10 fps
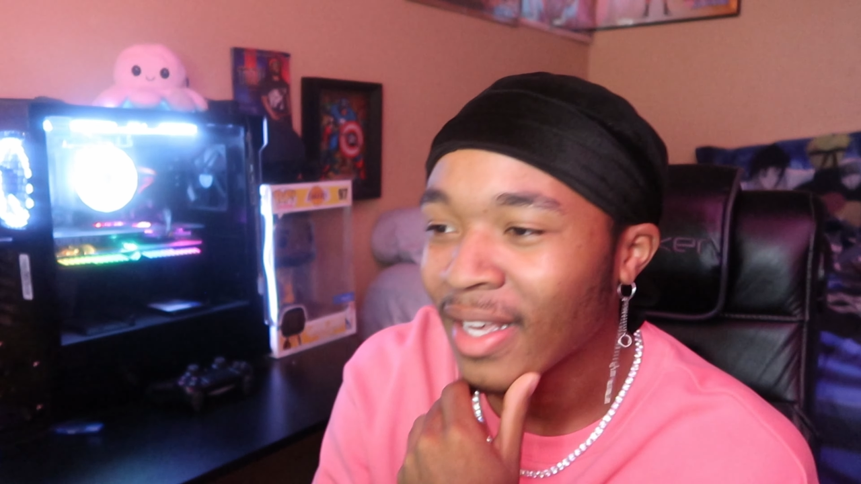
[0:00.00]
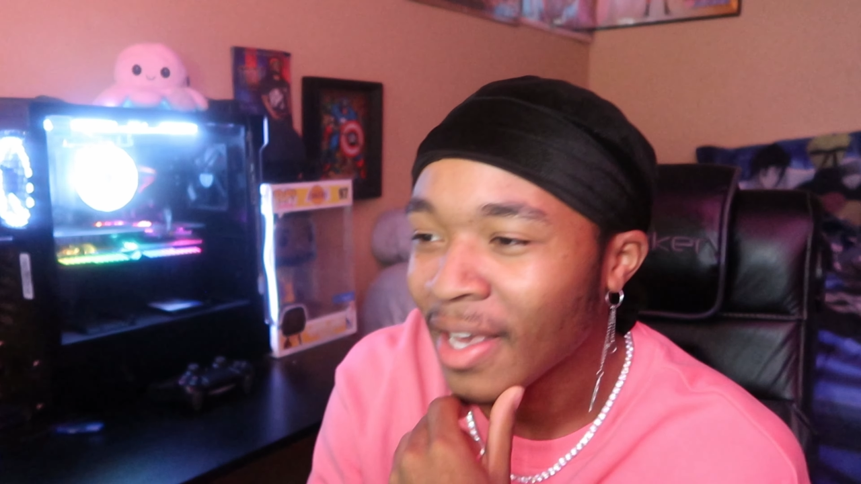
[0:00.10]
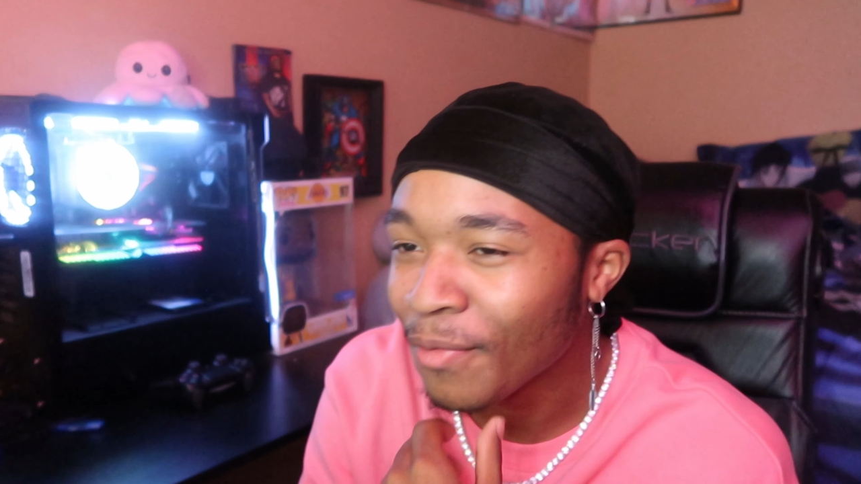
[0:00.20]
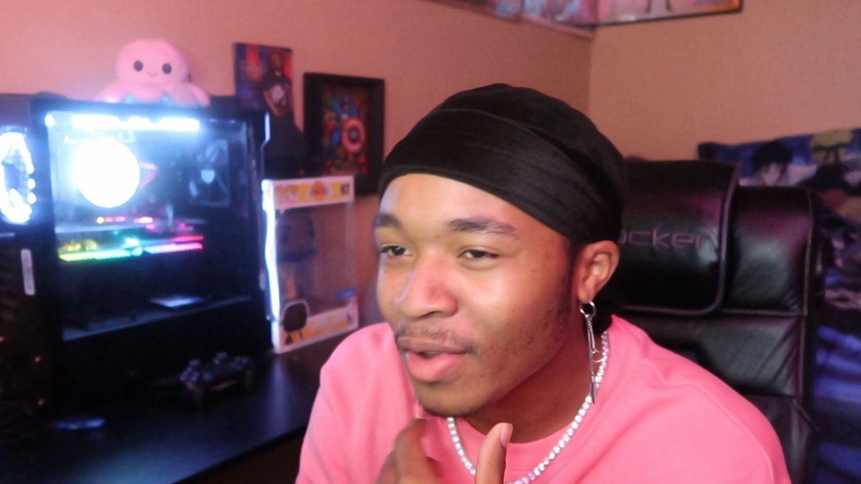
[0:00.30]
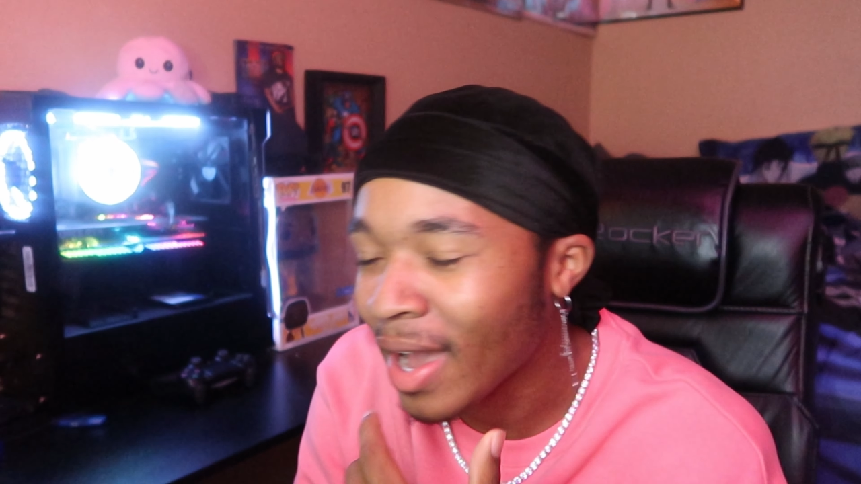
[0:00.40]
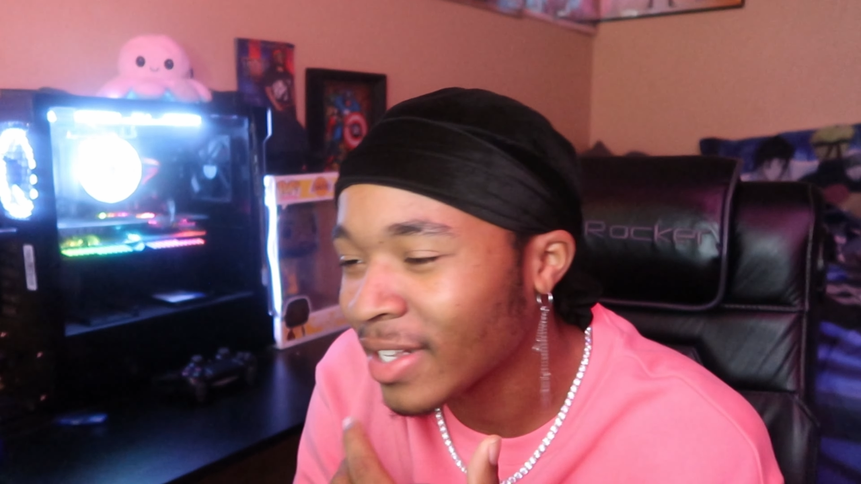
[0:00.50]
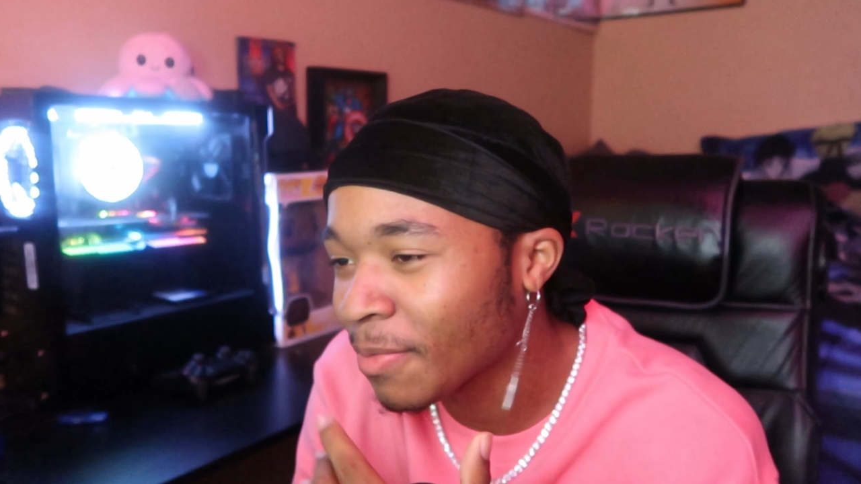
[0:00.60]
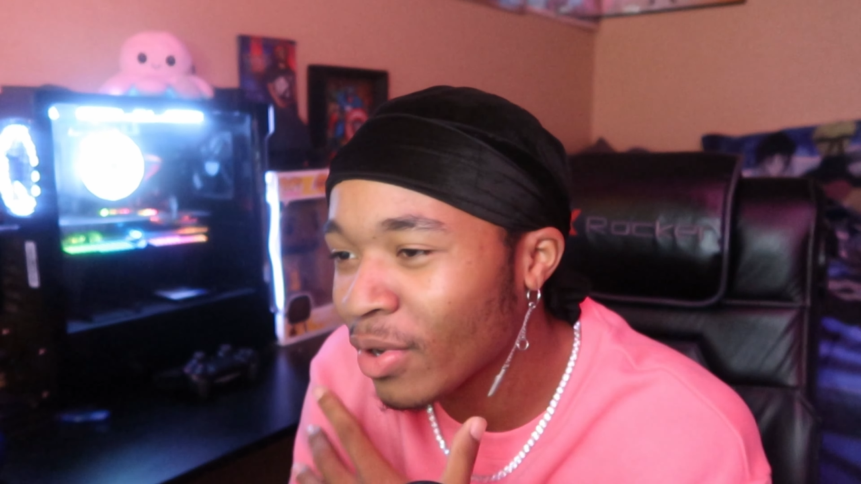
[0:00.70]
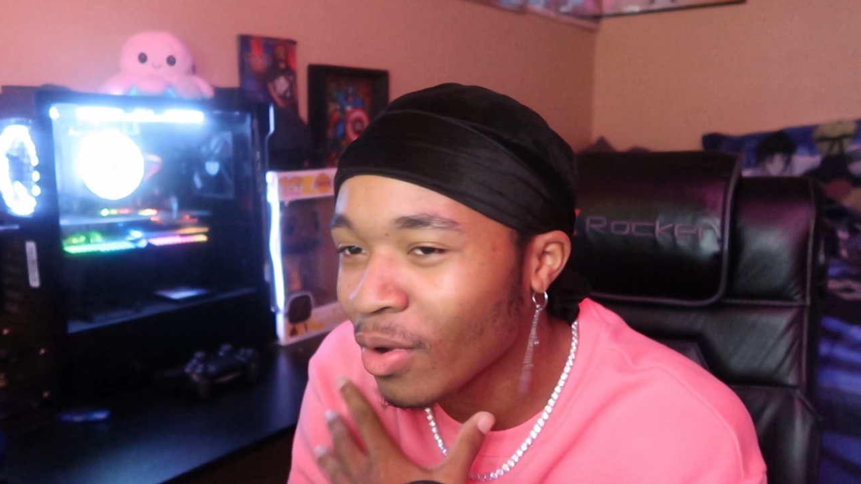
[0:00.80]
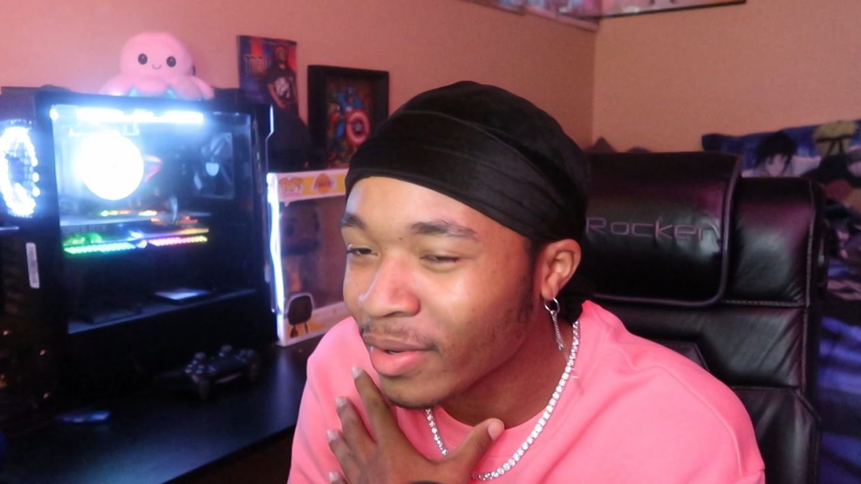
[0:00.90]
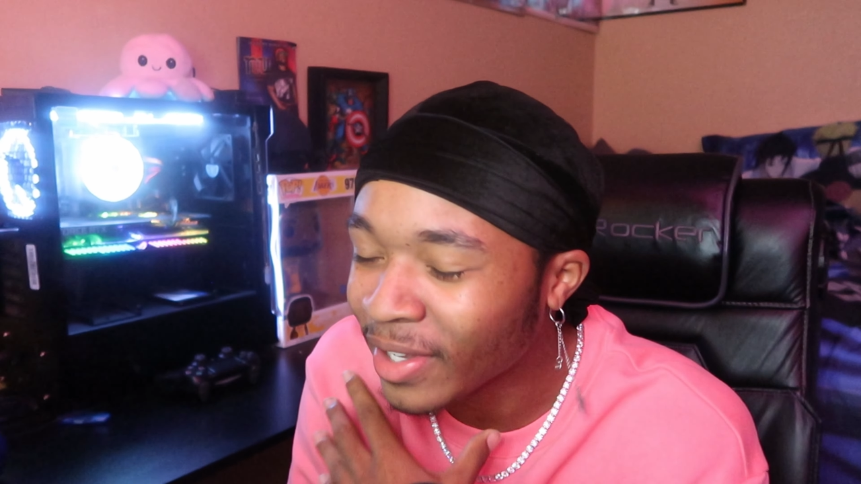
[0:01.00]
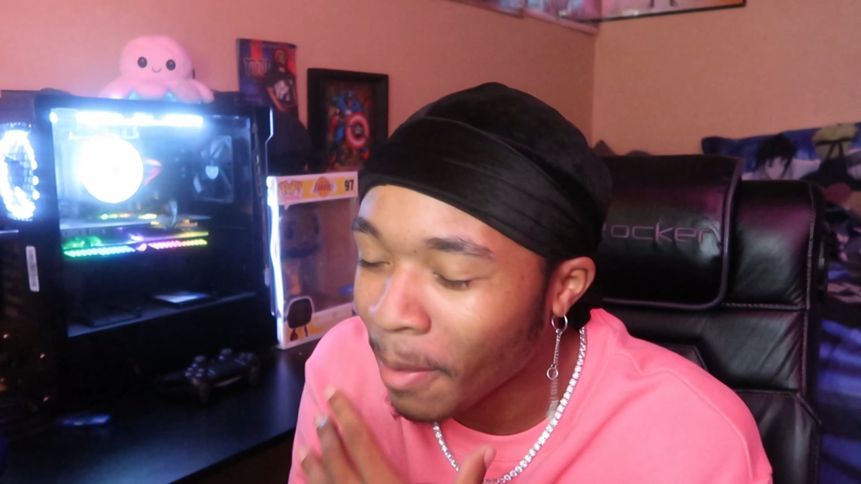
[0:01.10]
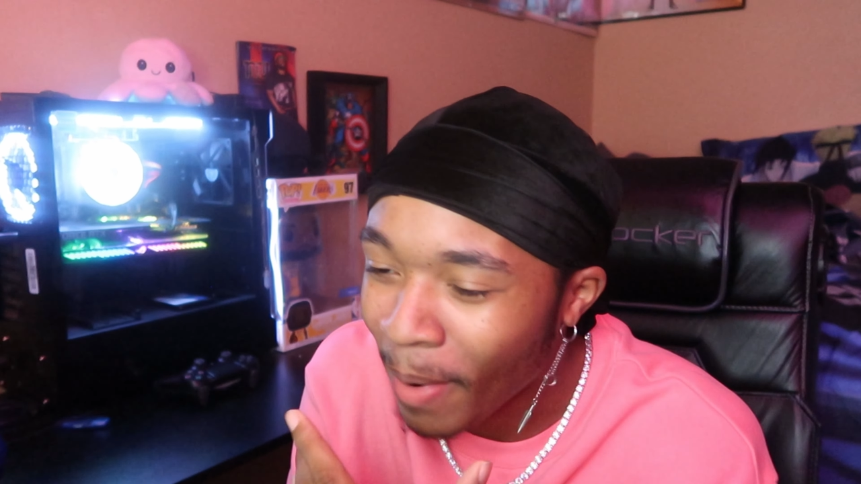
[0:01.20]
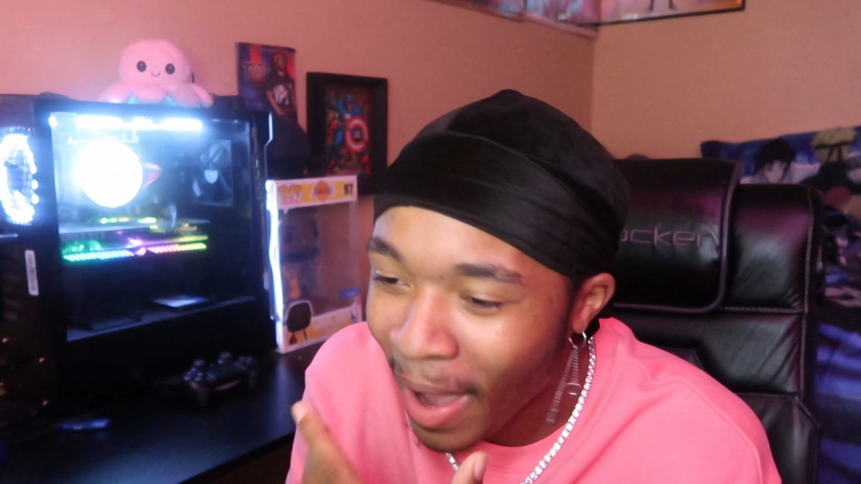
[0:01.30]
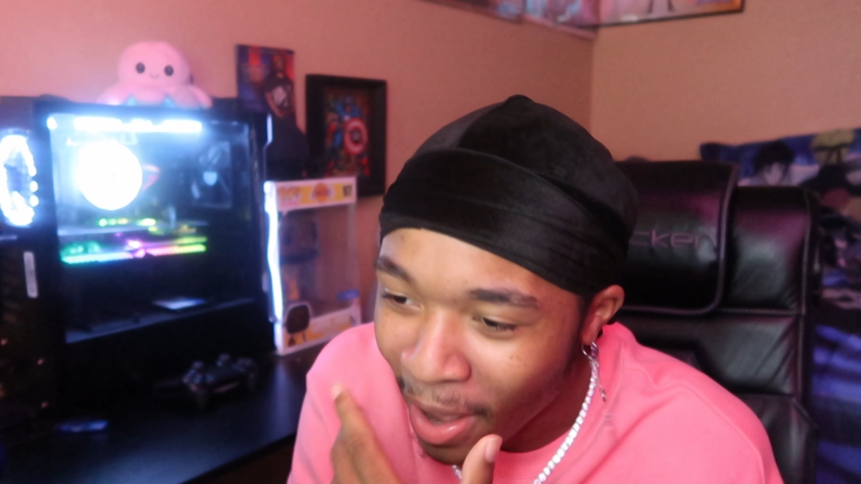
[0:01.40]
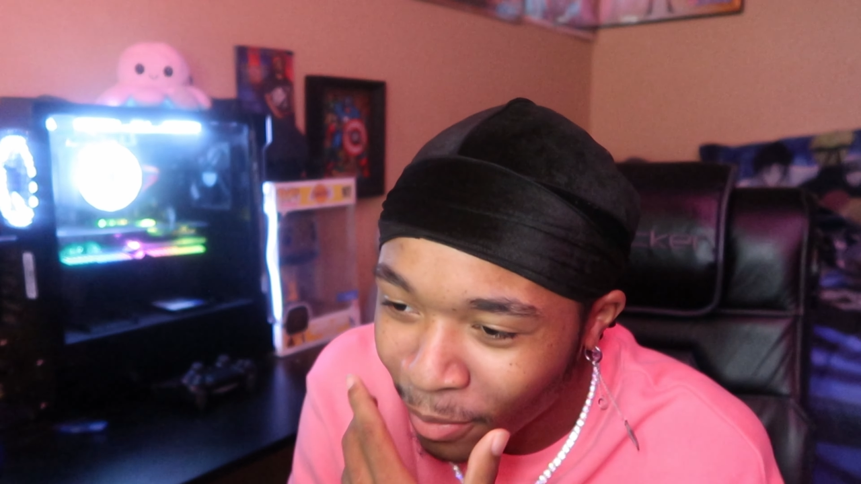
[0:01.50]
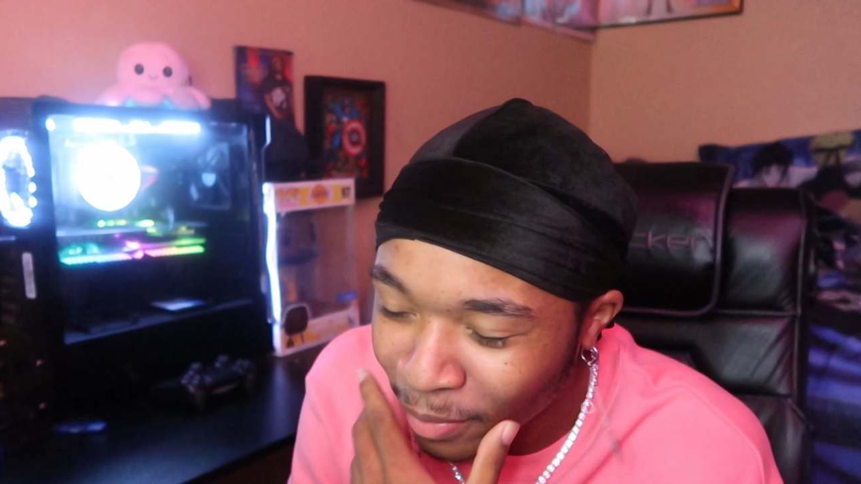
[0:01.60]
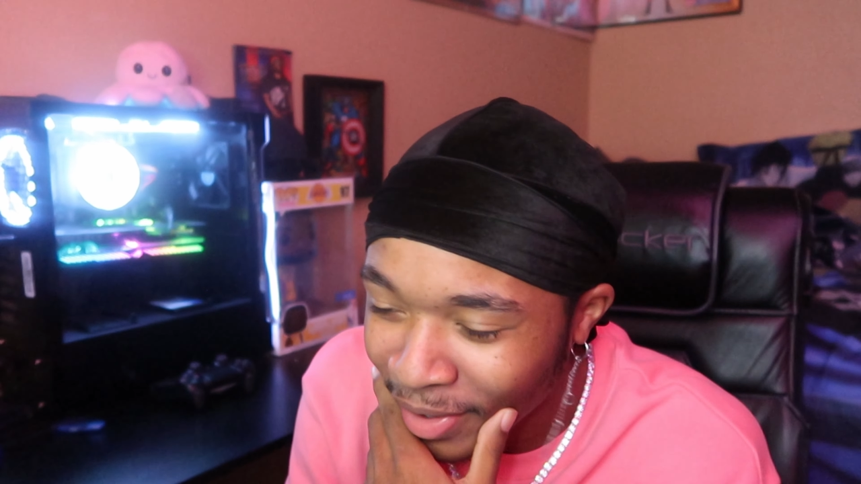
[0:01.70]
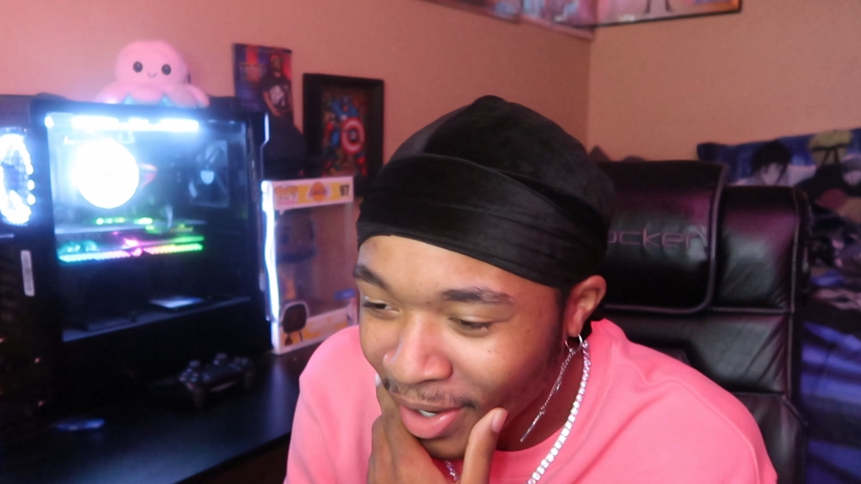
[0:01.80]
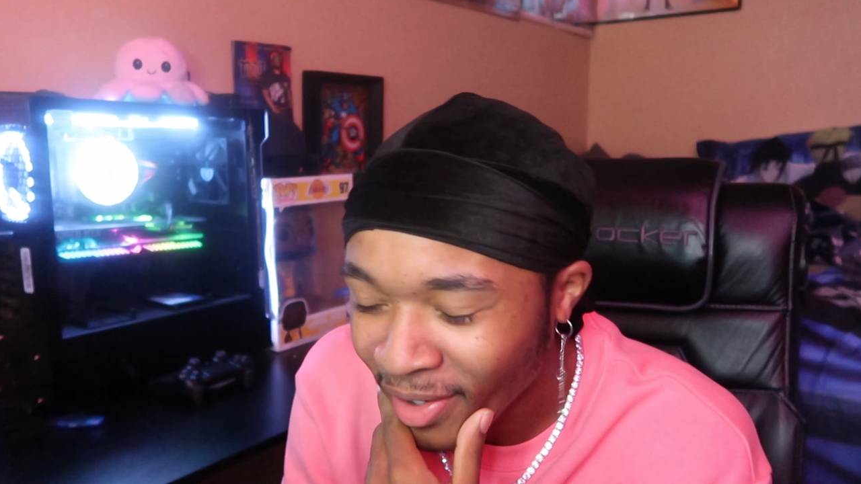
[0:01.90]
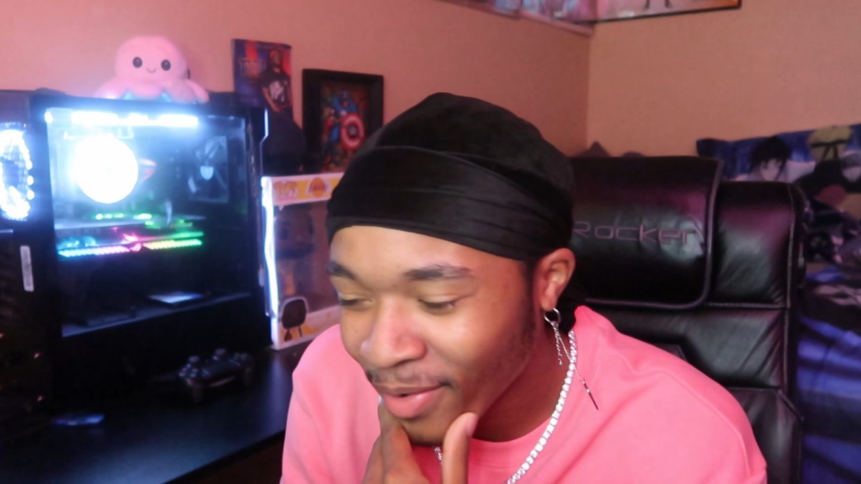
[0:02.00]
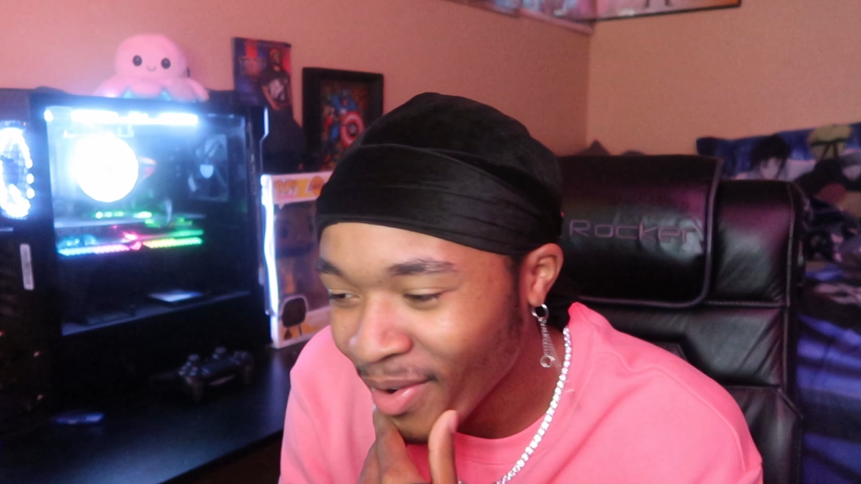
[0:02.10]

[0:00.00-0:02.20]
if you guys have been noticing a pattern that